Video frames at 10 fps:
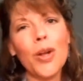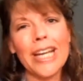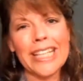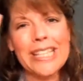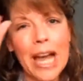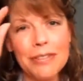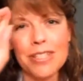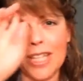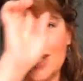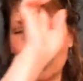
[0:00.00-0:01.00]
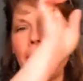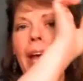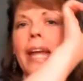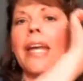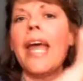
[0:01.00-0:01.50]
knife stuck in your
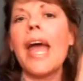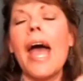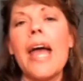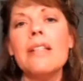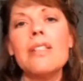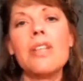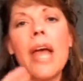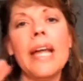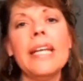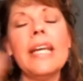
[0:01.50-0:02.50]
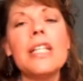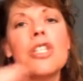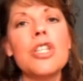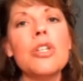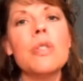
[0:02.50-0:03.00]
head. And each
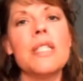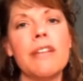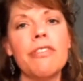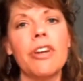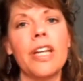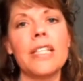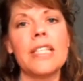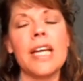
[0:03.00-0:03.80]
of those different